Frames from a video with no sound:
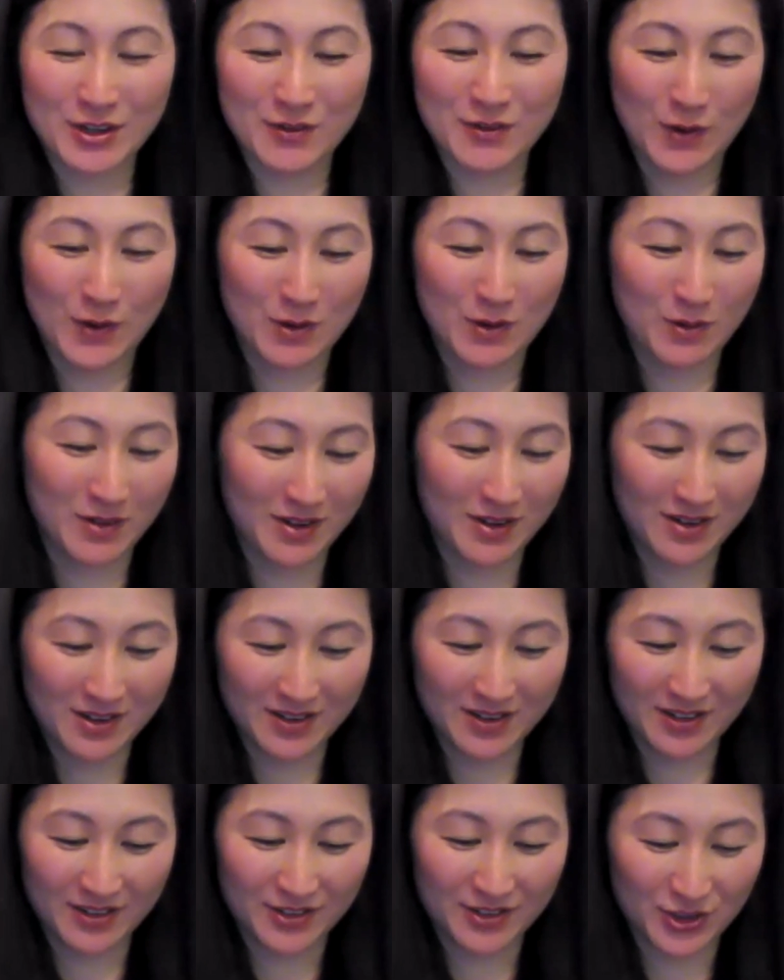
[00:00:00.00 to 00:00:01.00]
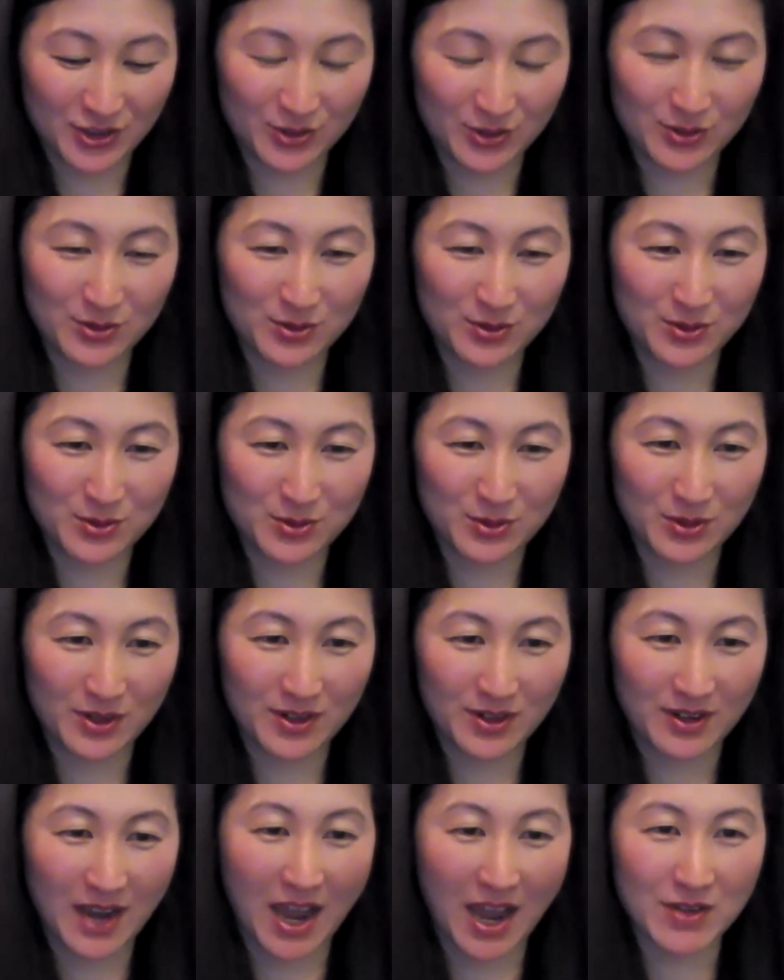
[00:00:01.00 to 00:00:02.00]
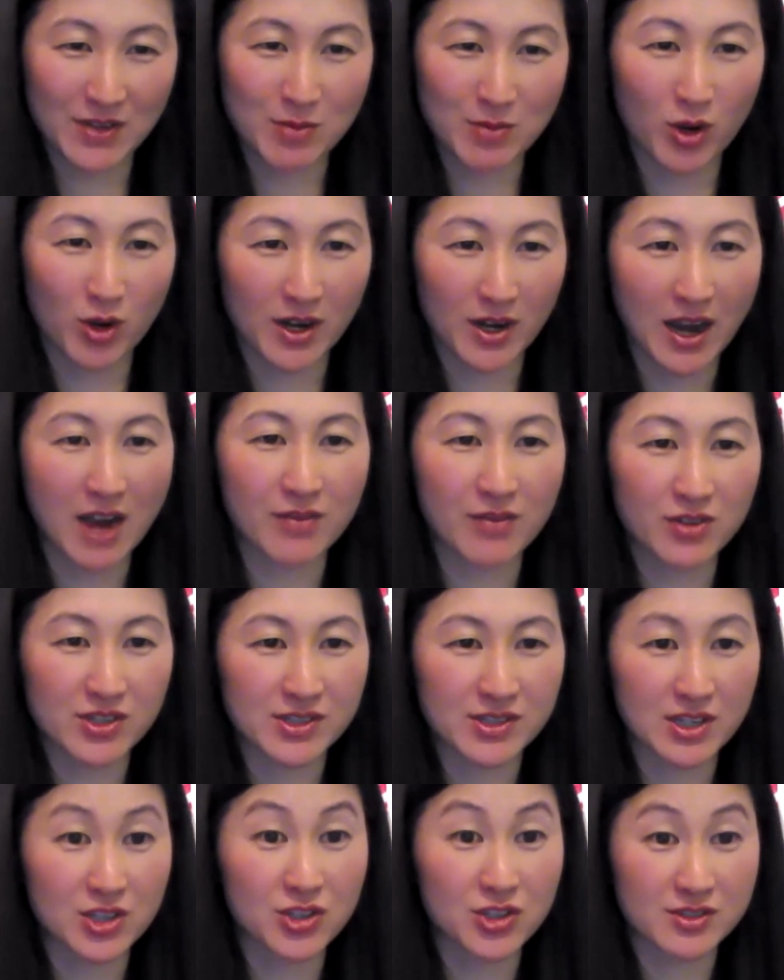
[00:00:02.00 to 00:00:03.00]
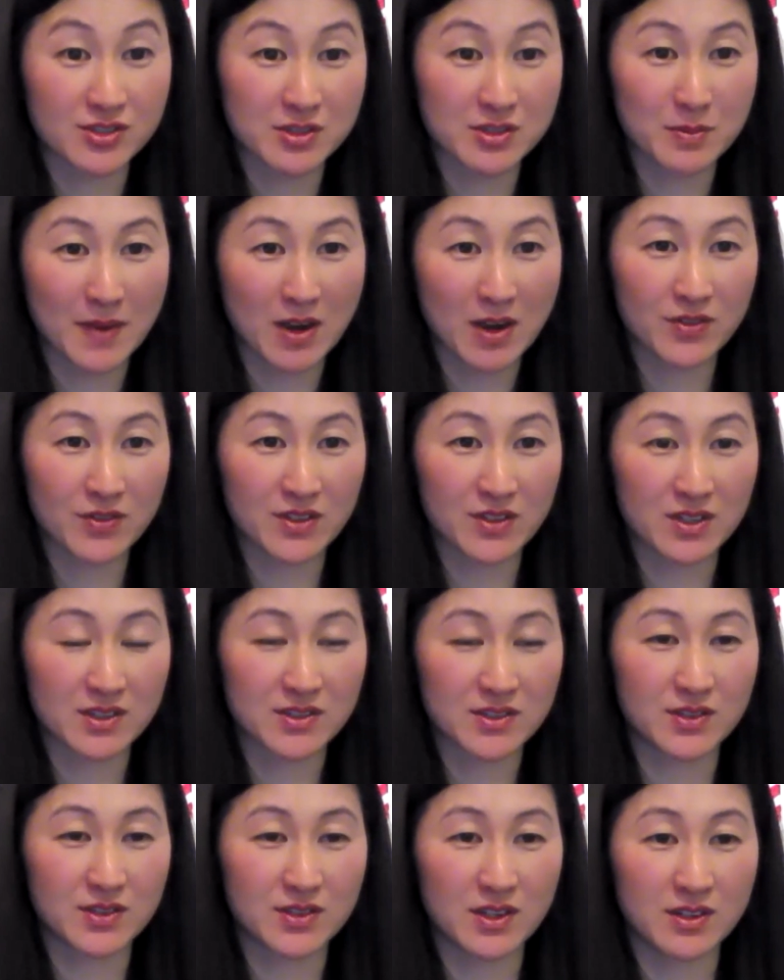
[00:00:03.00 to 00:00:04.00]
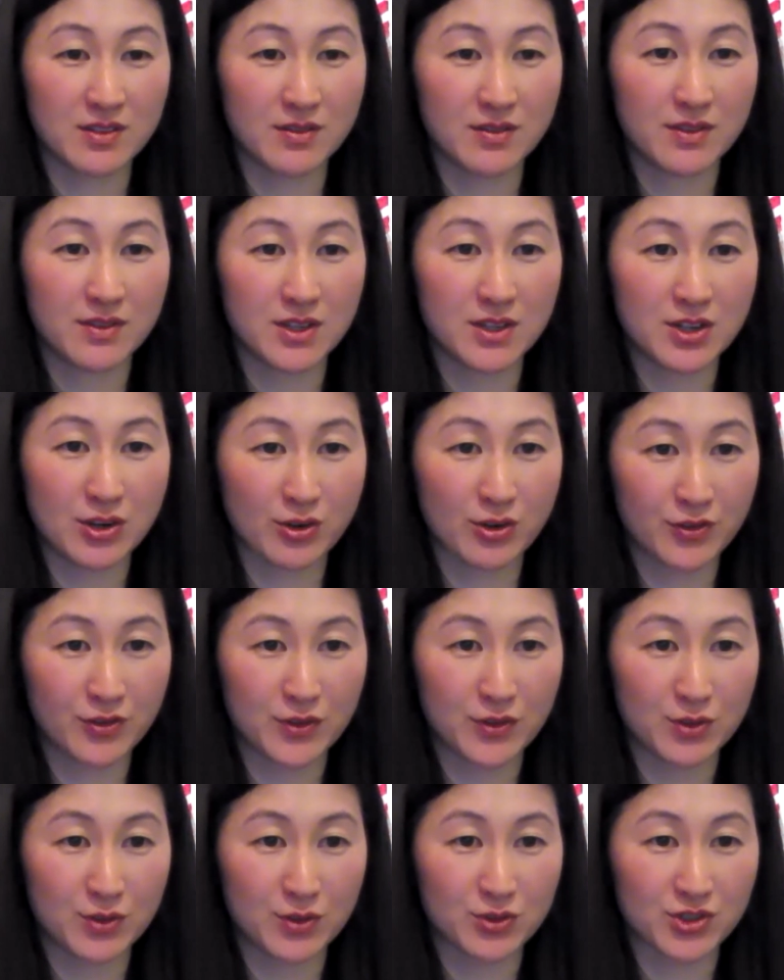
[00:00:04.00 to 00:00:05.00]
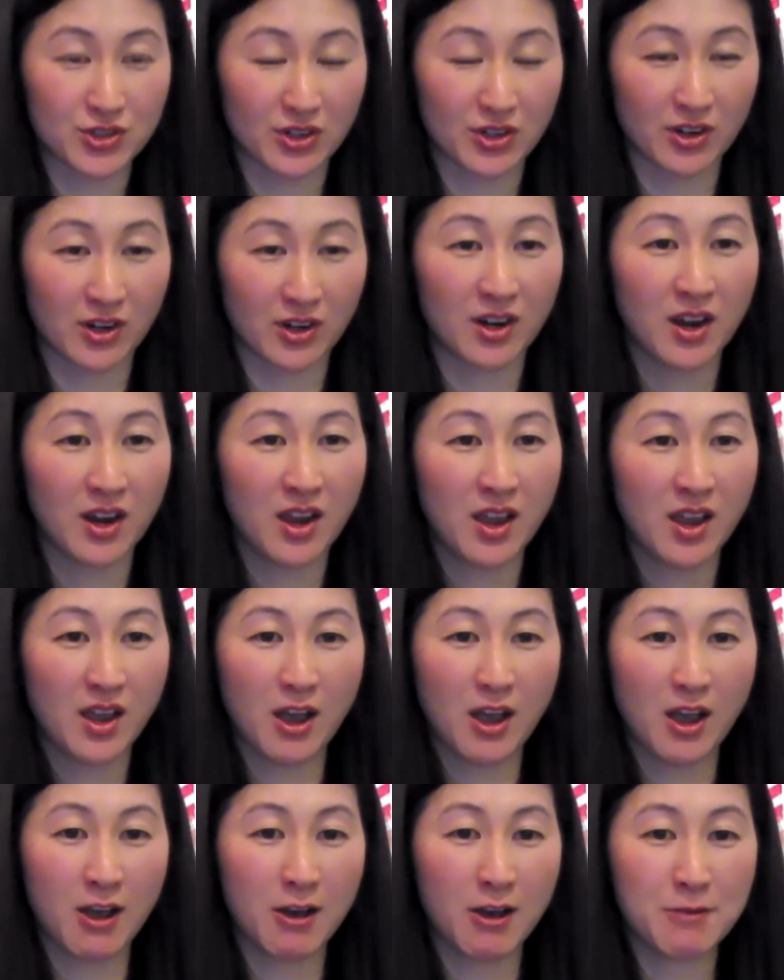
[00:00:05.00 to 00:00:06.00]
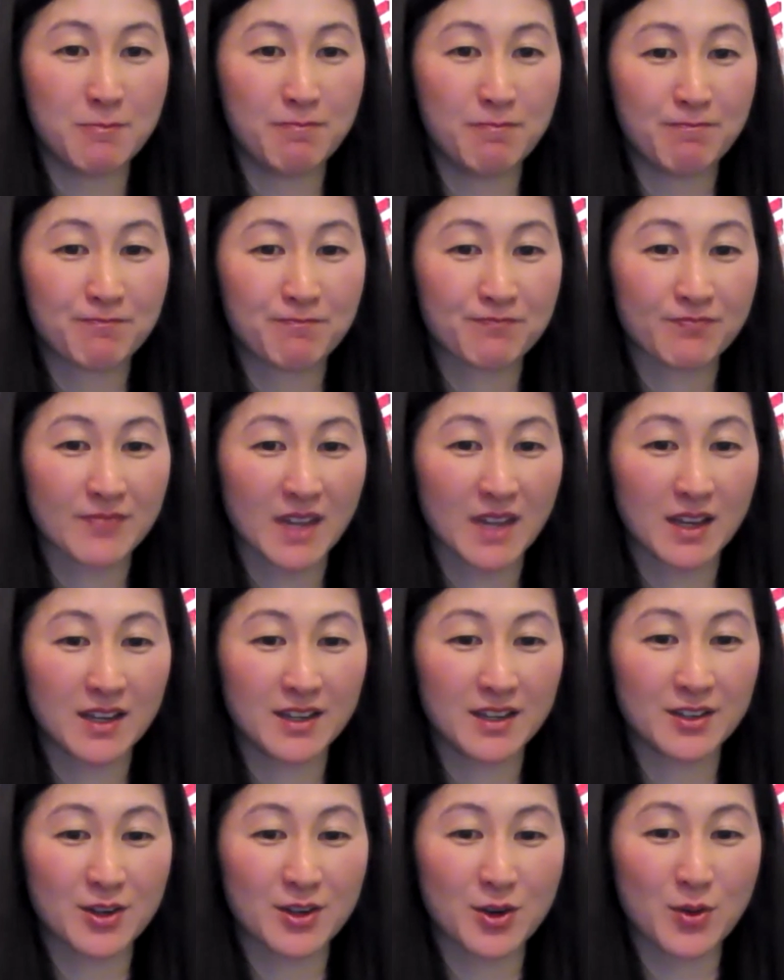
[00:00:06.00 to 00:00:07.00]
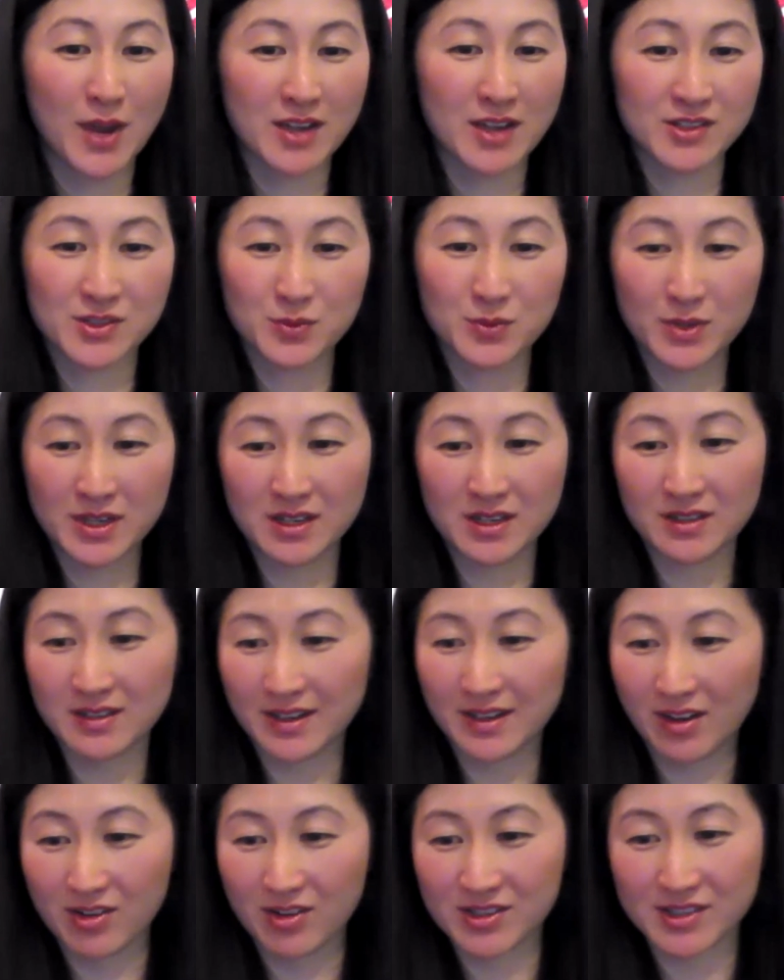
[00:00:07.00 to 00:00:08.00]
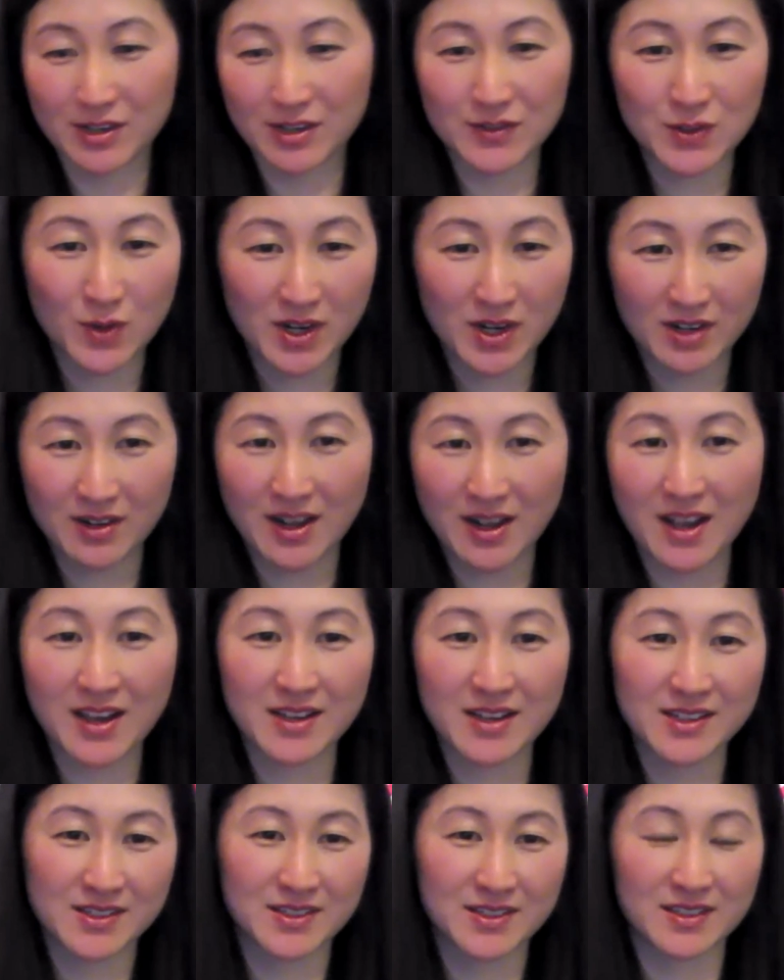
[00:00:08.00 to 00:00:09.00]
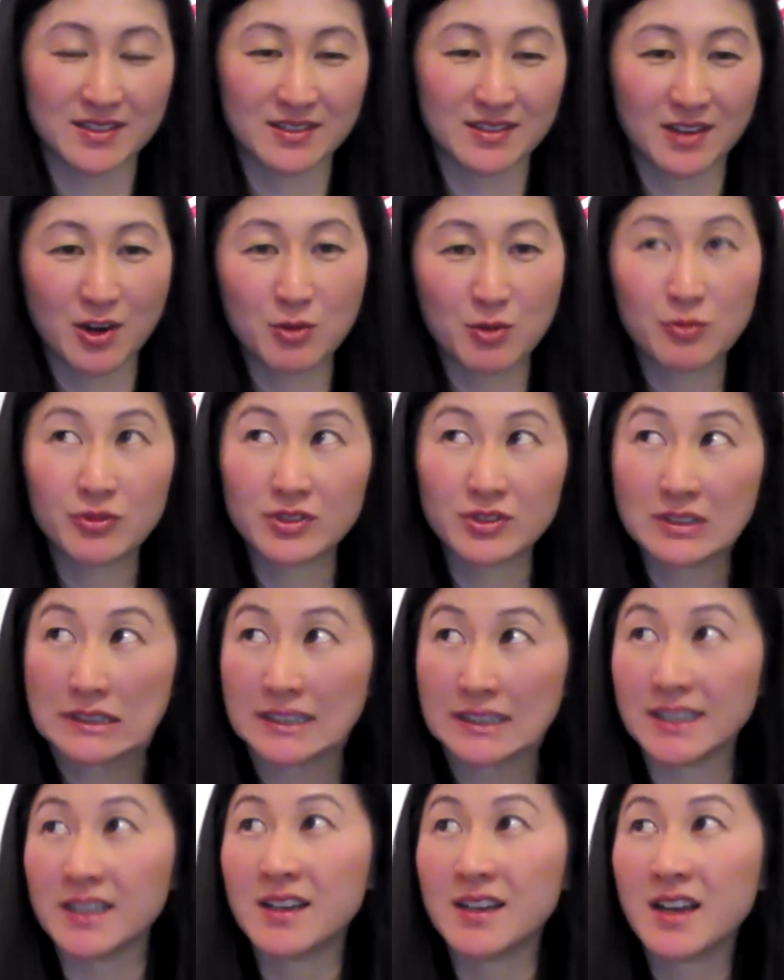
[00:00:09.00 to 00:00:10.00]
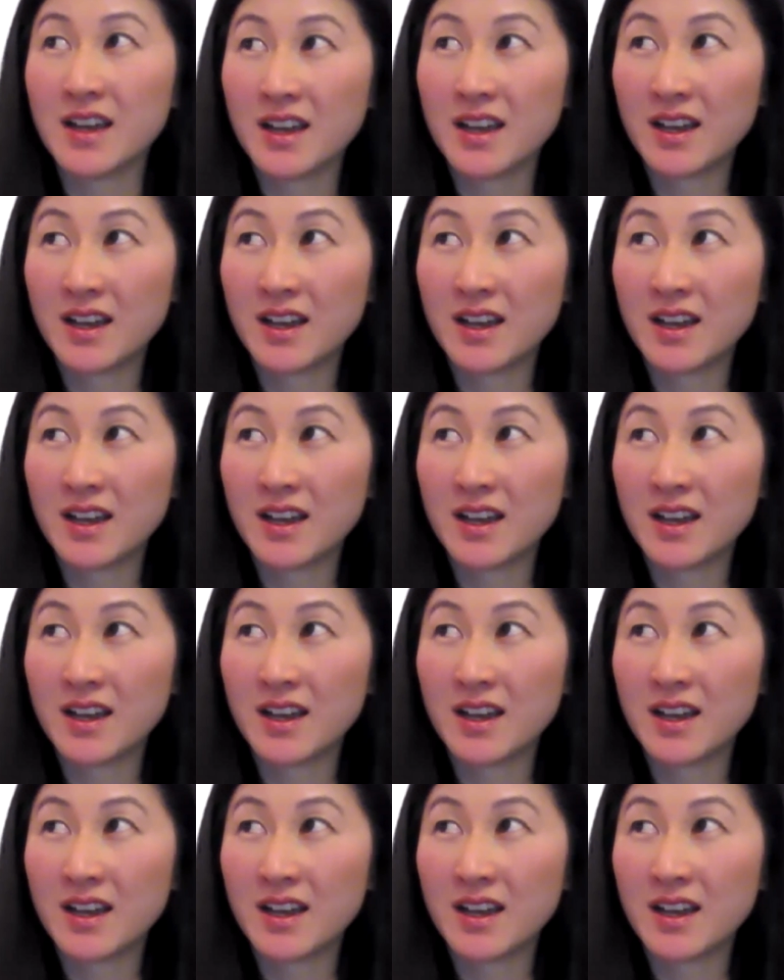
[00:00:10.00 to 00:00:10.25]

look forward to having more conversations about this in the near future. As we get ourselves organized and hopefully